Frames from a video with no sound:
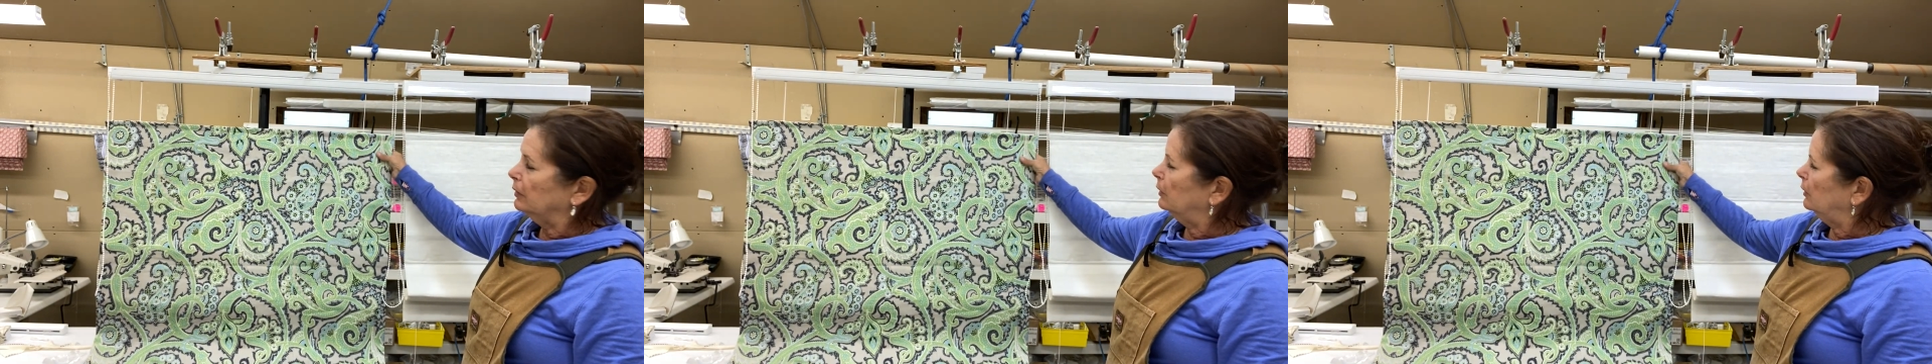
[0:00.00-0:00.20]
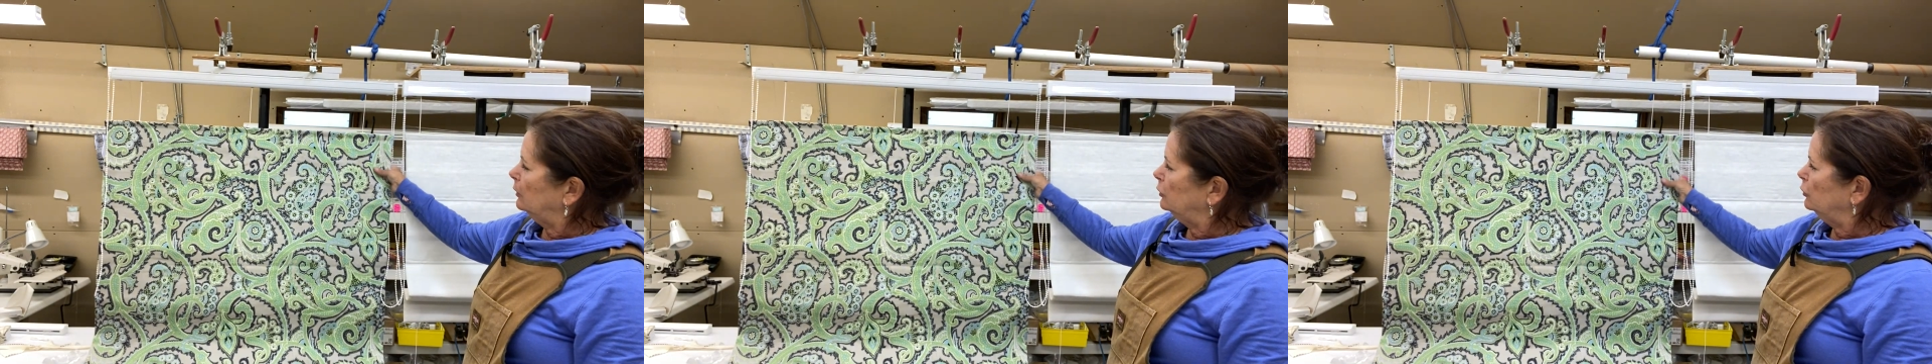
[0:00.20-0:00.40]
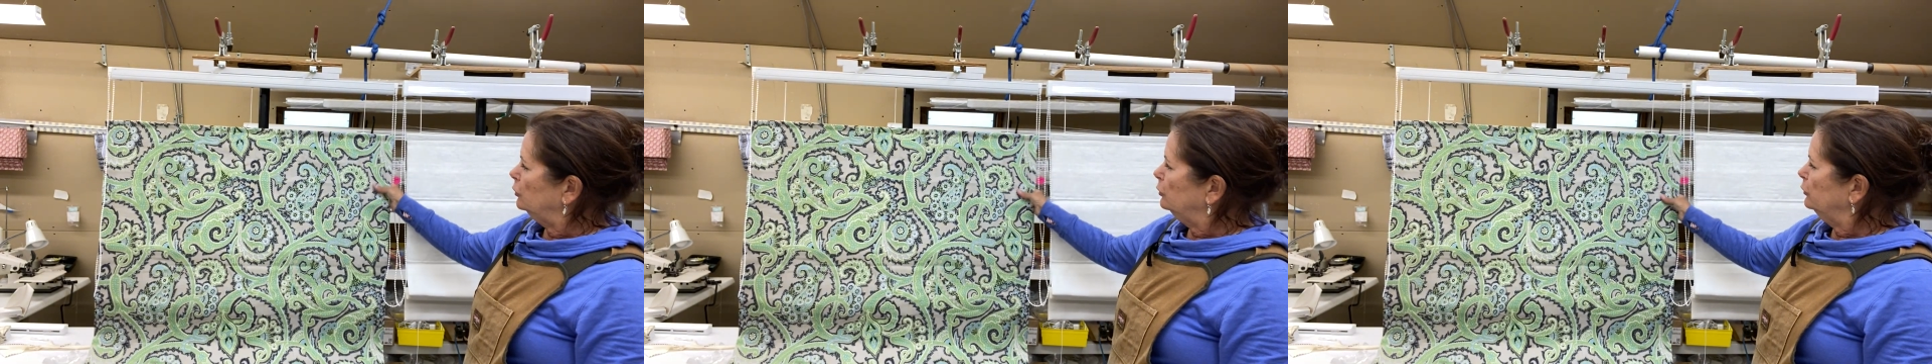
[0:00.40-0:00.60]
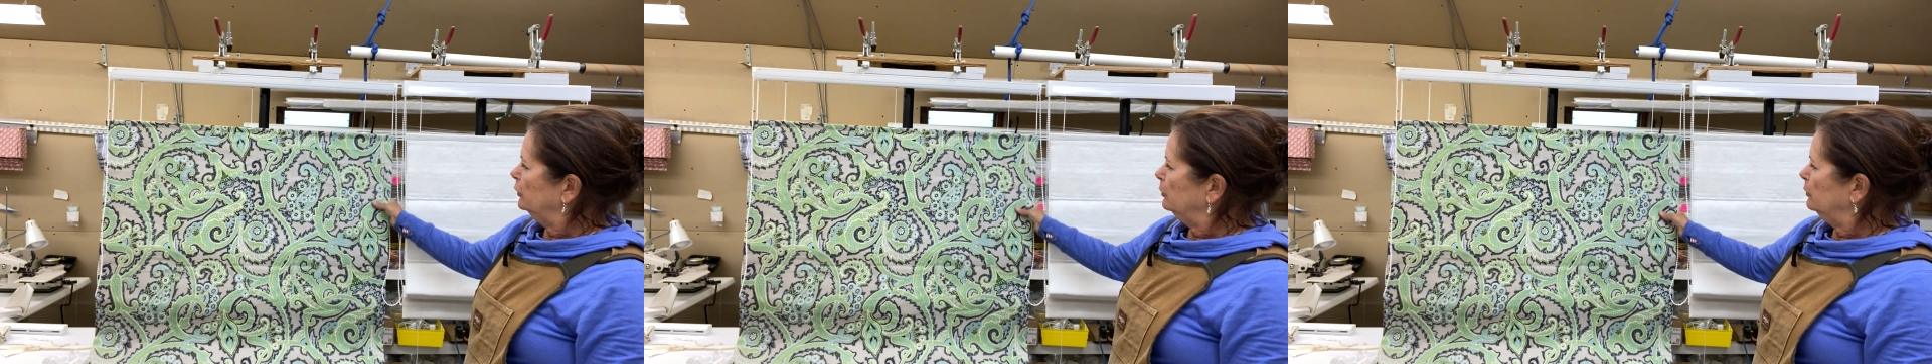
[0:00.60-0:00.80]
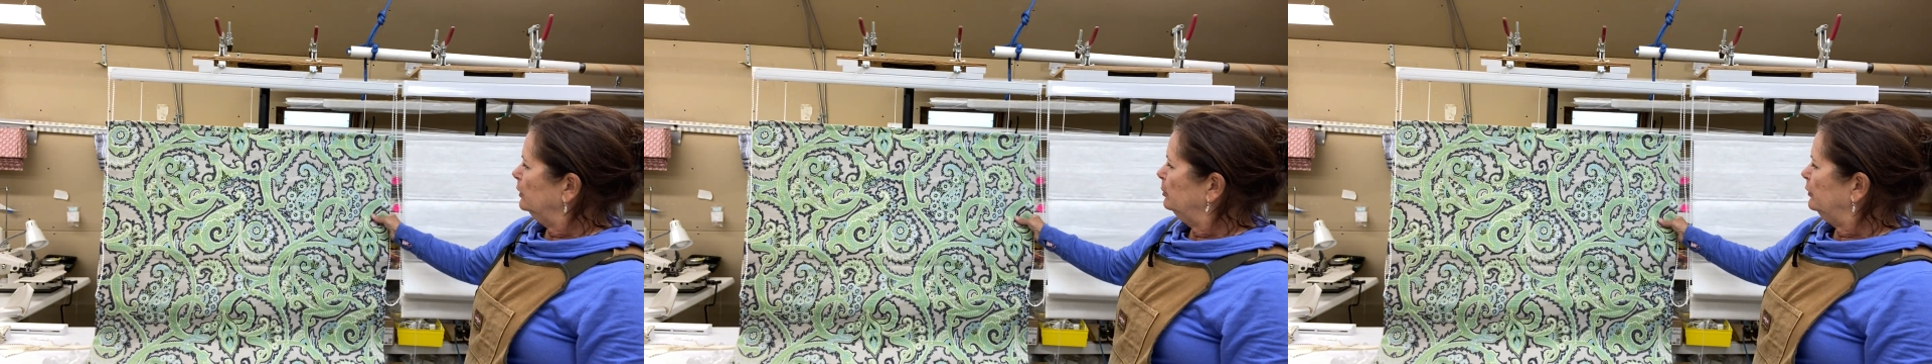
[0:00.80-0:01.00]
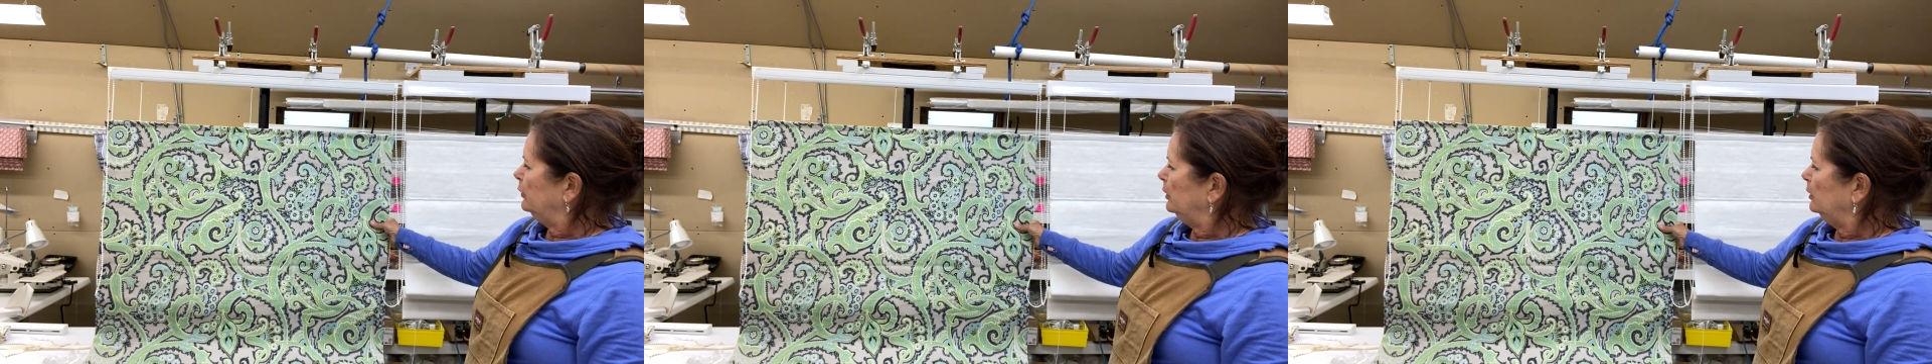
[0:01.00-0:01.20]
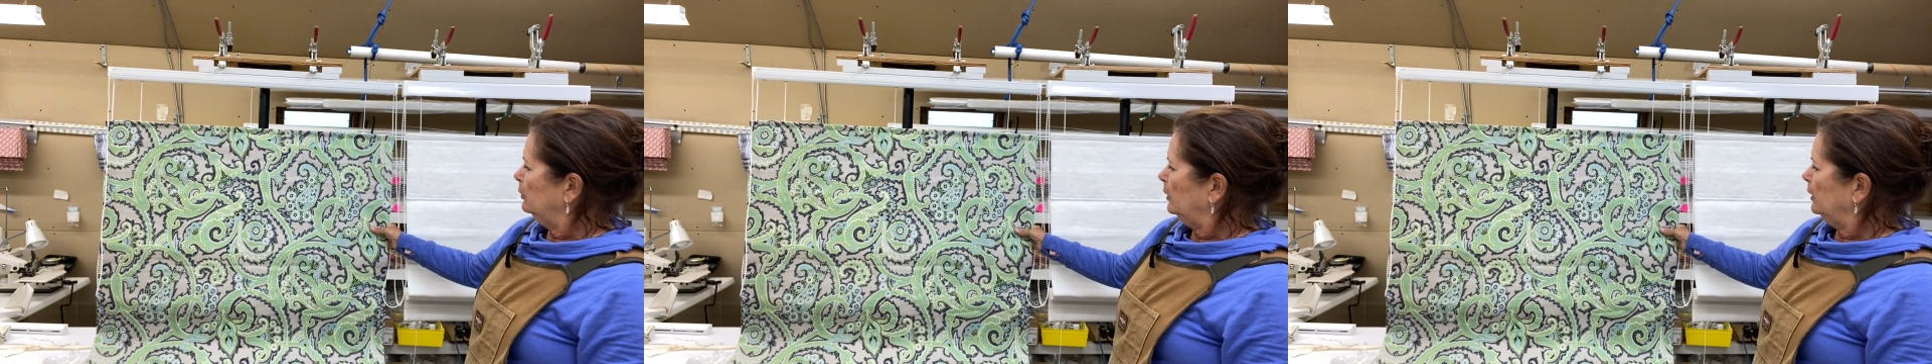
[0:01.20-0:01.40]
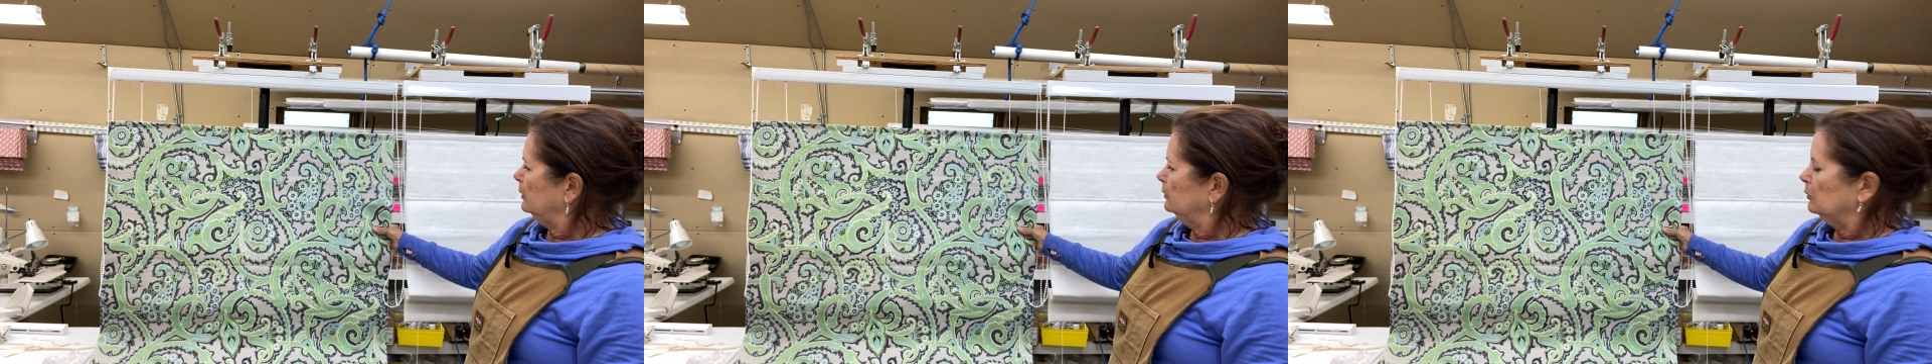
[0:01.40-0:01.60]
you're using ribs
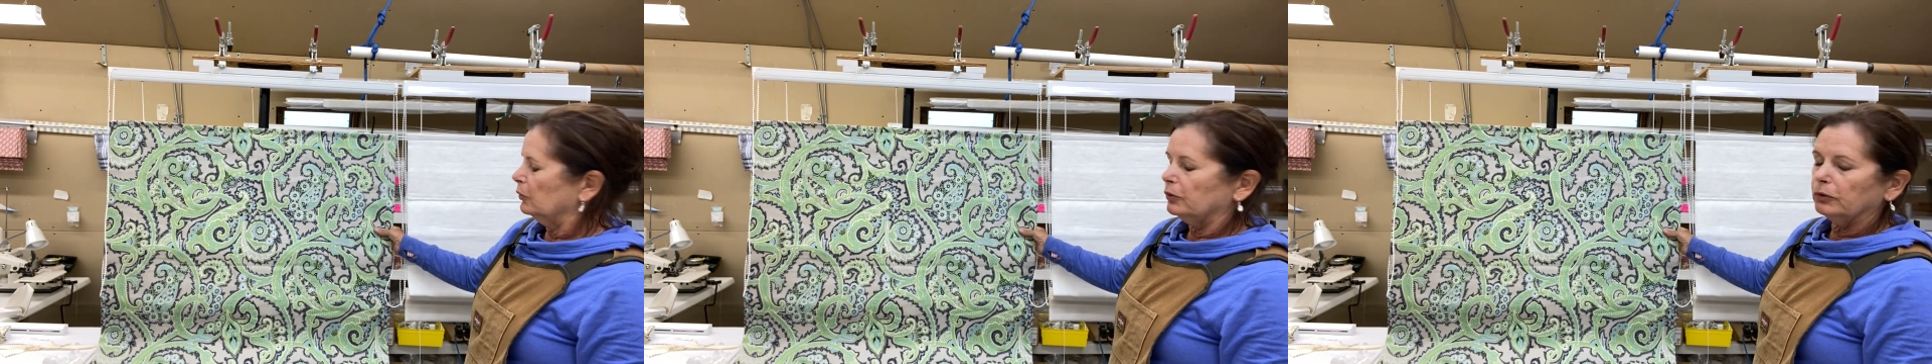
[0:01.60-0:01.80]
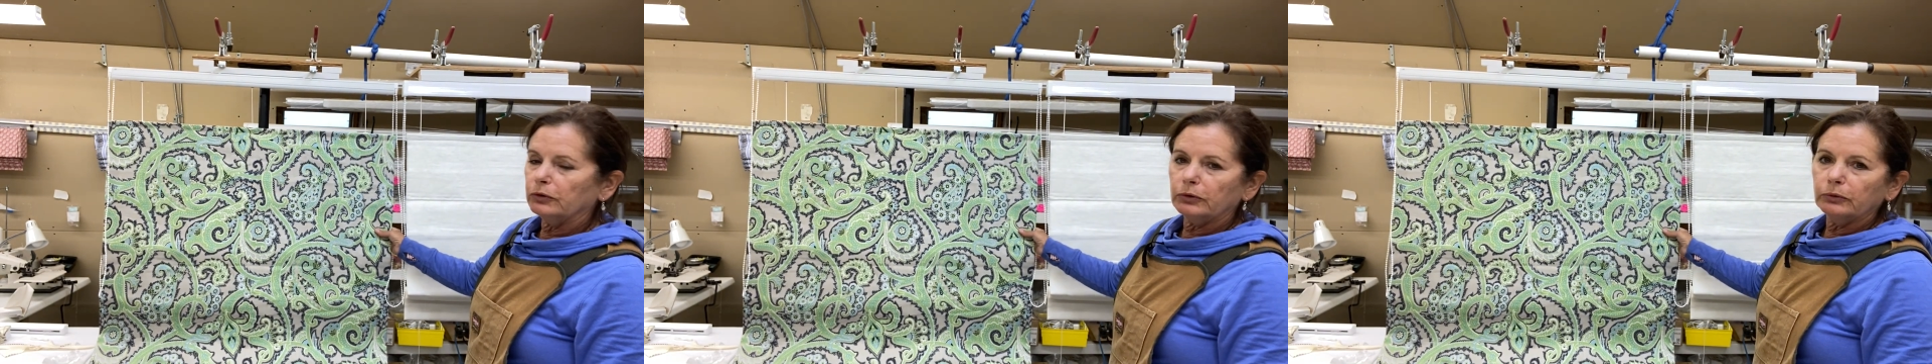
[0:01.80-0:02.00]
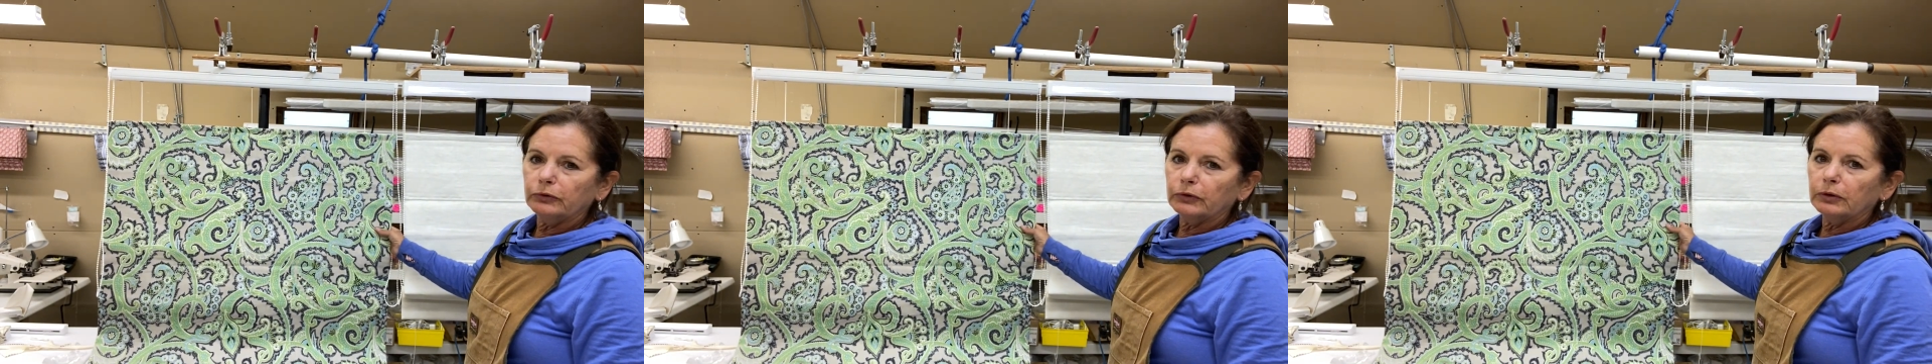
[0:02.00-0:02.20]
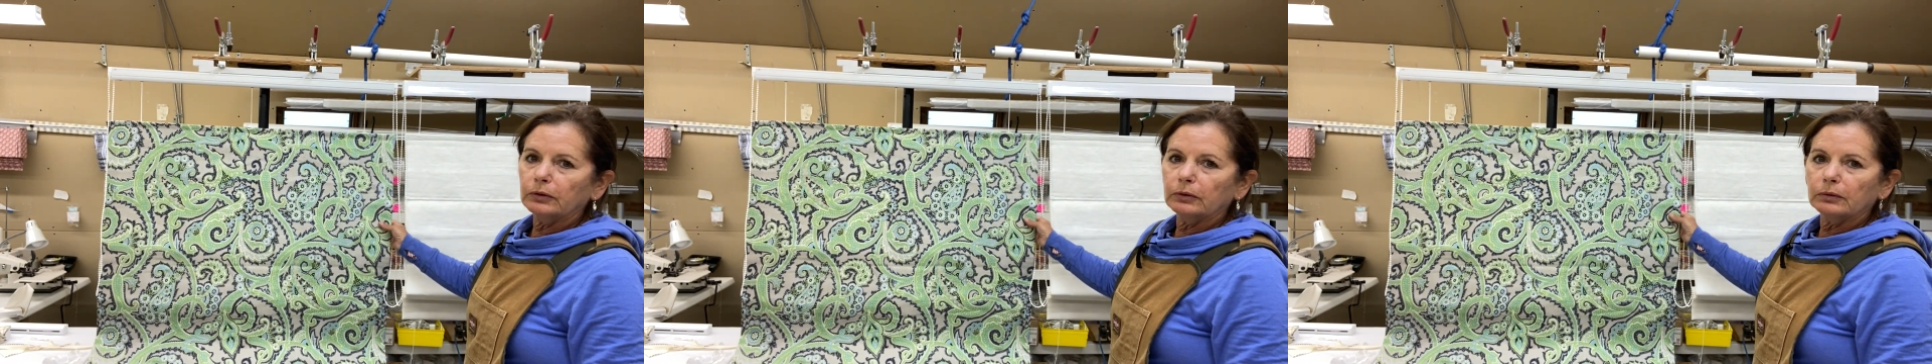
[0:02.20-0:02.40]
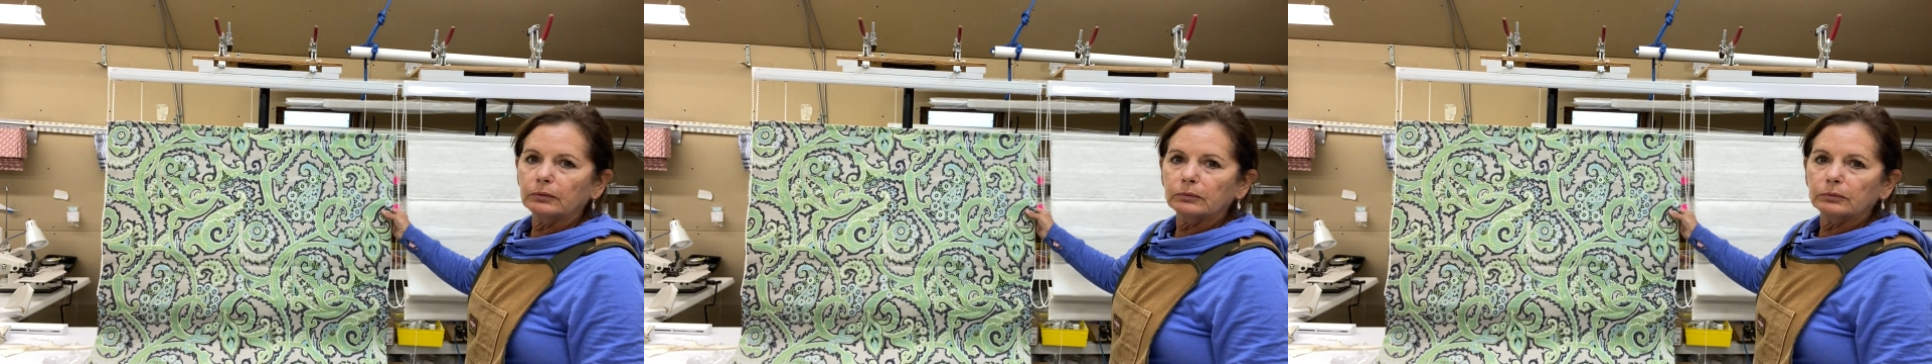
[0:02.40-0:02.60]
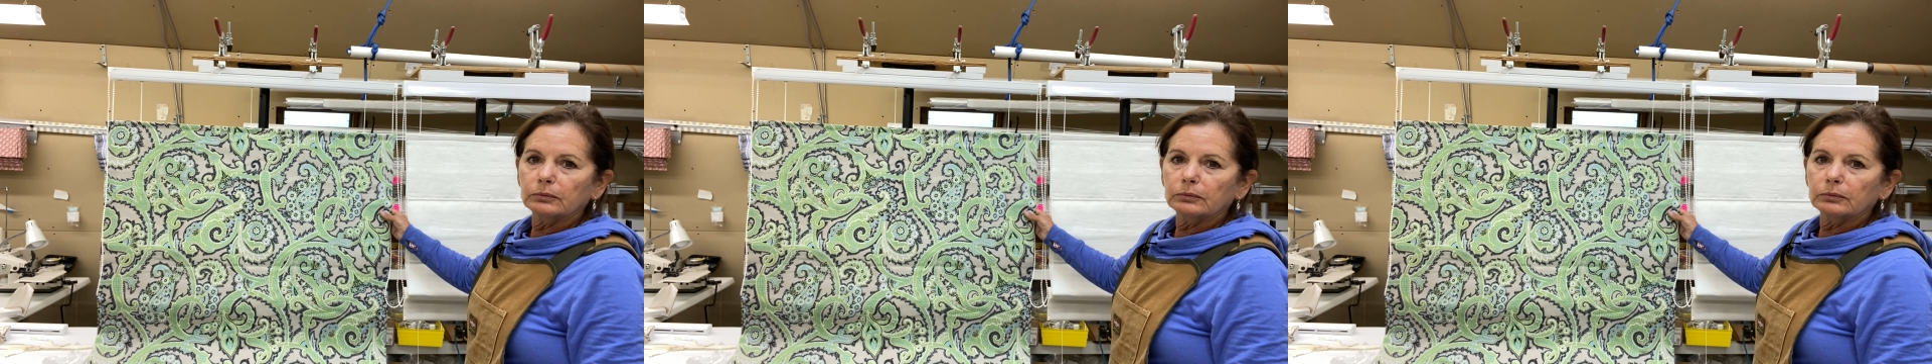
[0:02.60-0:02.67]
anyway, or you're using